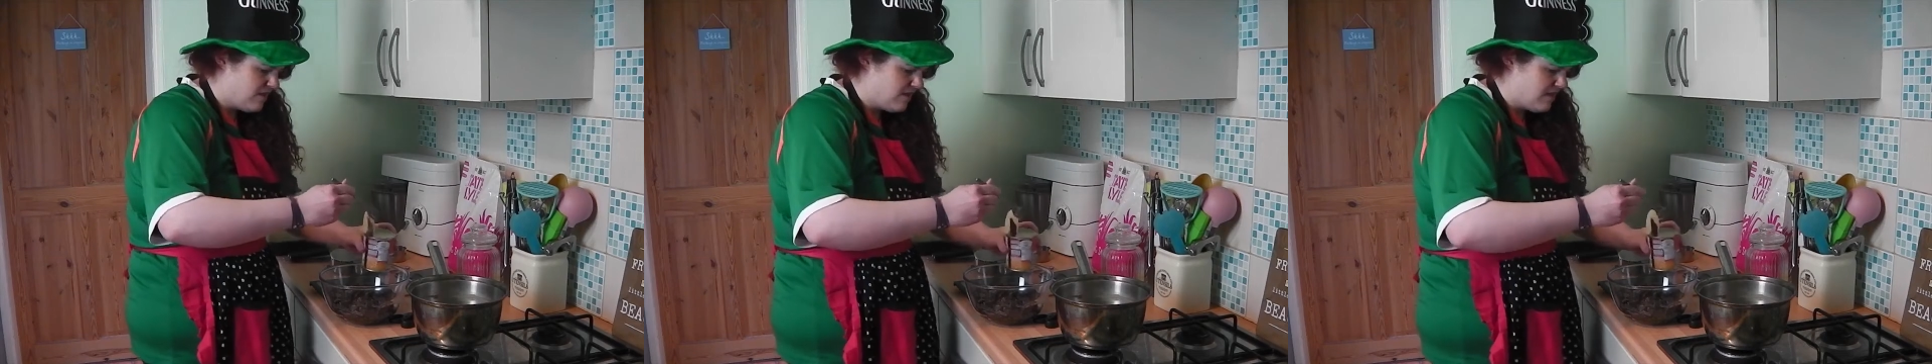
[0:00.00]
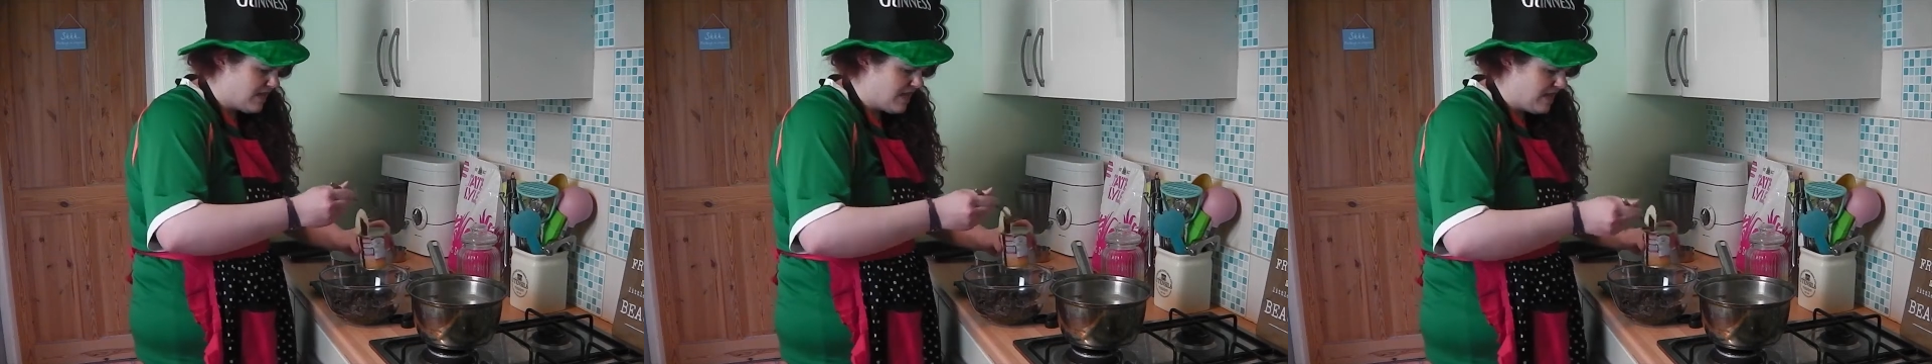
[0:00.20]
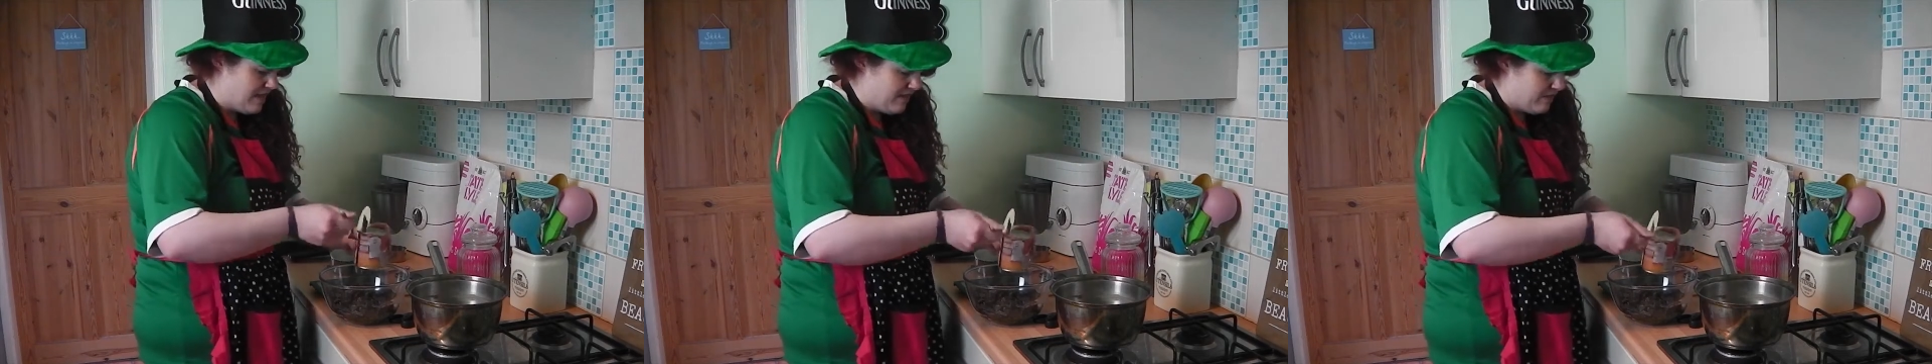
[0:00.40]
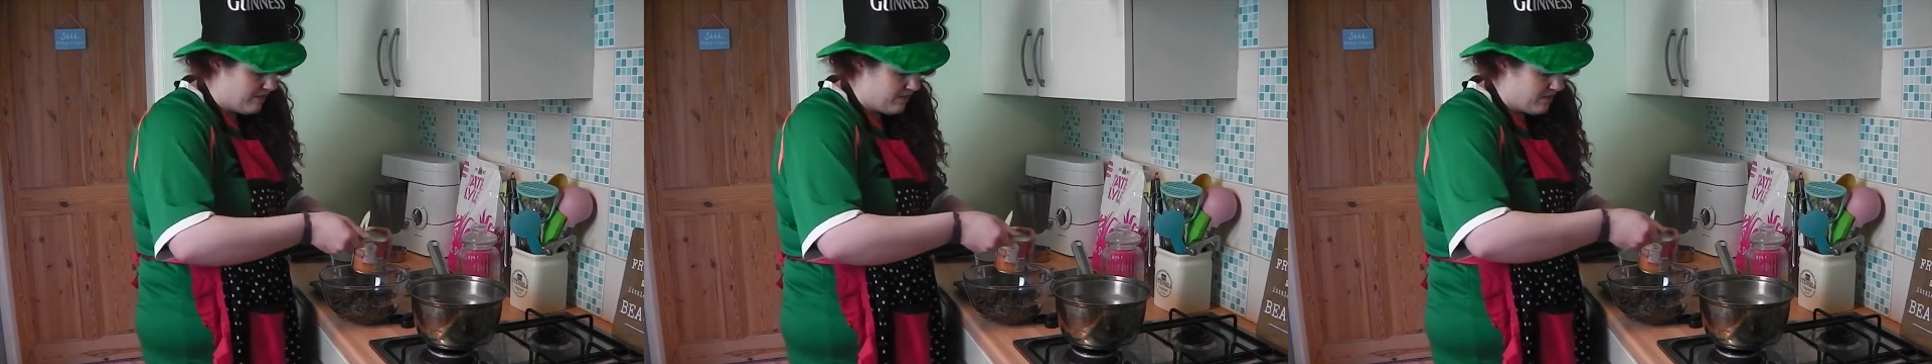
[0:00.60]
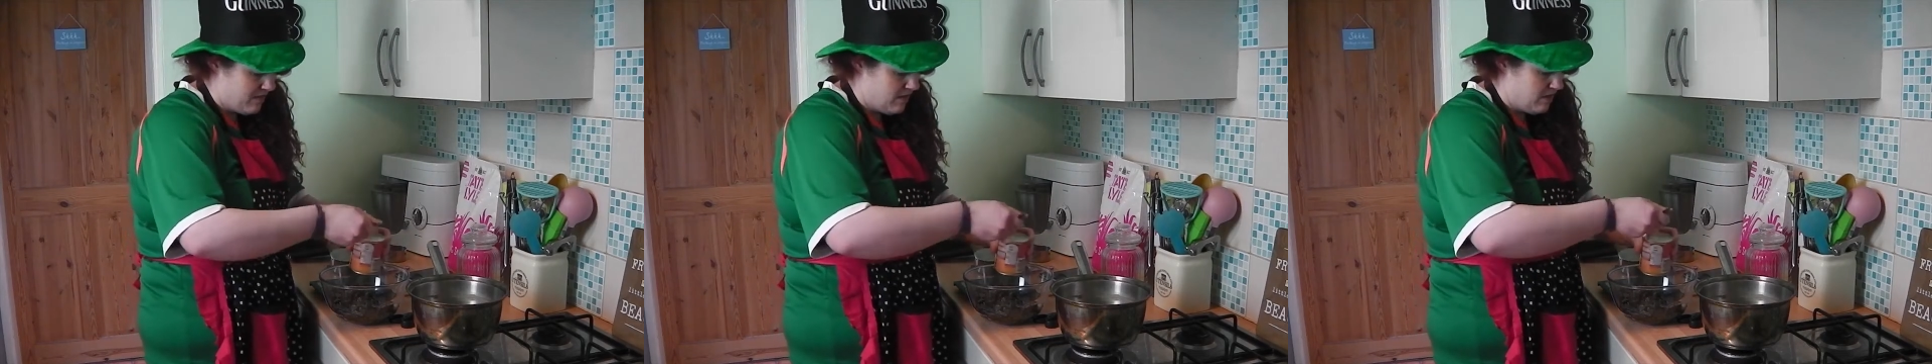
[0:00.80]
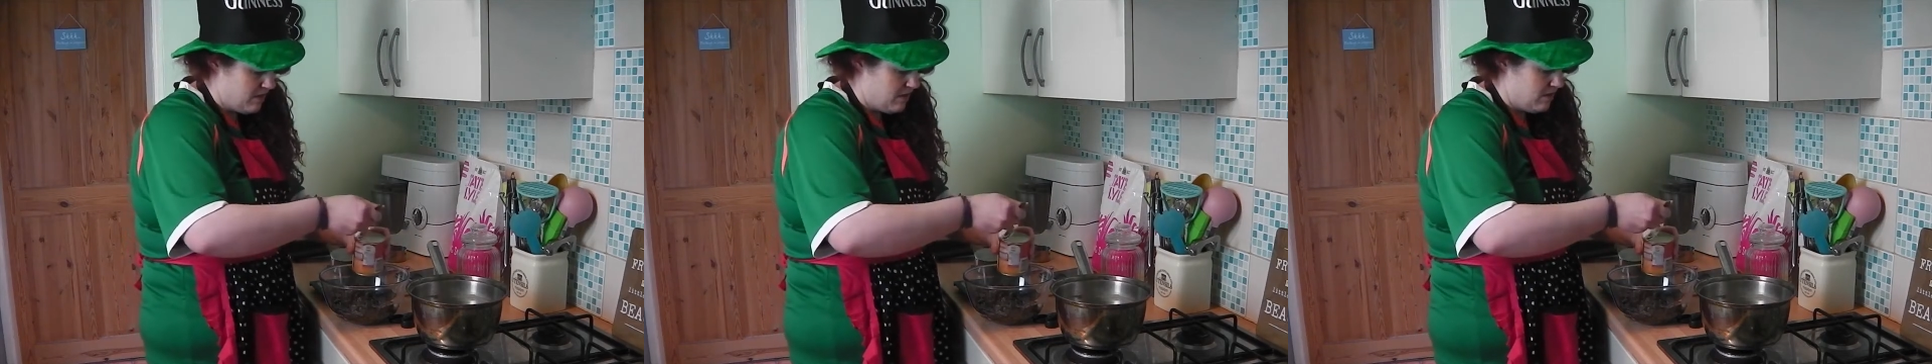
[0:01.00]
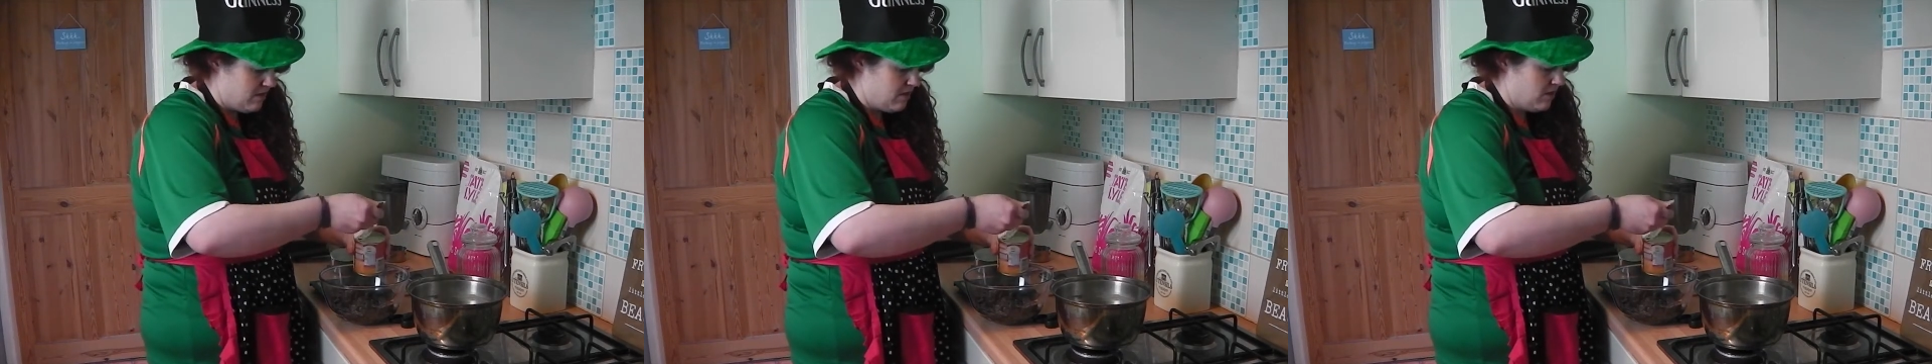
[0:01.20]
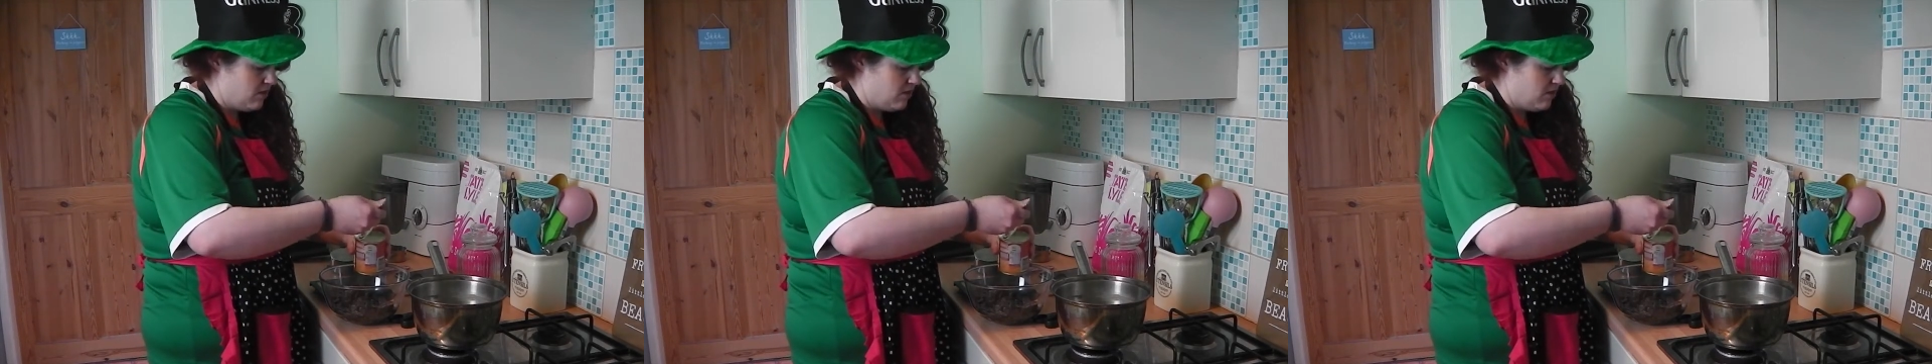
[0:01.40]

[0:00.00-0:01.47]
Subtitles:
so it's half a